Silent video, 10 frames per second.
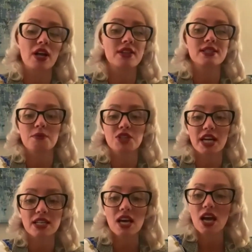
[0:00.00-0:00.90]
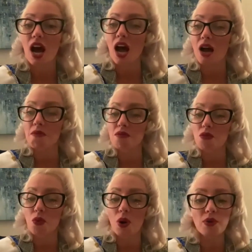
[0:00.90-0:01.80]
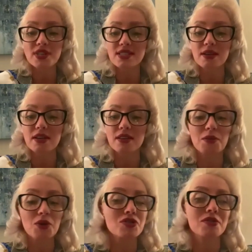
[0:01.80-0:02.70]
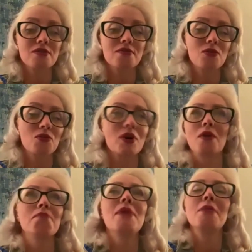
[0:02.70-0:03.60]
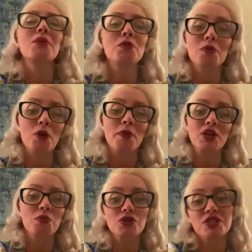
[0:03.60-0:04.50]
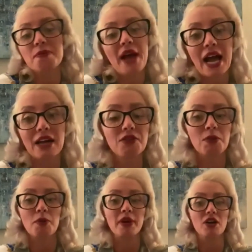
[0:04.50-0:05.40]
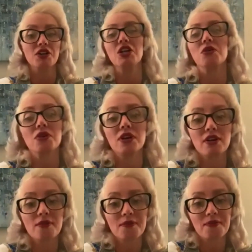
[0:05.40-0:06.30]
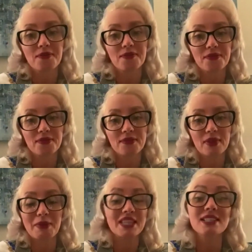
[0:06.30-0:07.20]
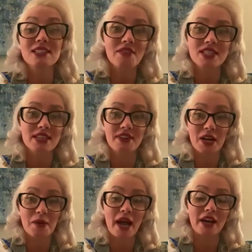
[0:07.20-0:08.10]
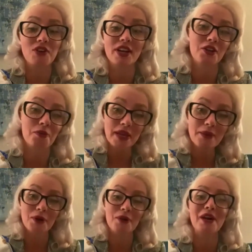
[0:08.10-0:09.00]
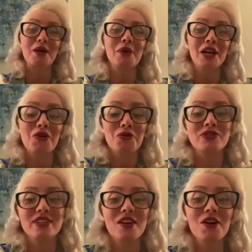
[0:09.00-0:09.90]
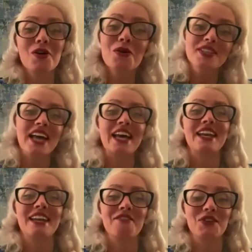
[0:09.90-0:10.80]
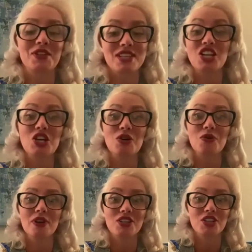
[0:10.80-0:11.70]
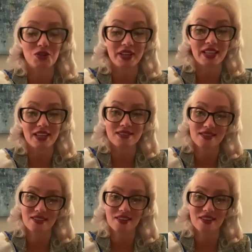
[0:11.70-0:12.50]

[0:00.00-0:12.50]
on the subject, what was the most memorable moment or most impactful moment on you? I mean, this is obviously very impactful on other people, but I want to know who has had an influence on you doing this.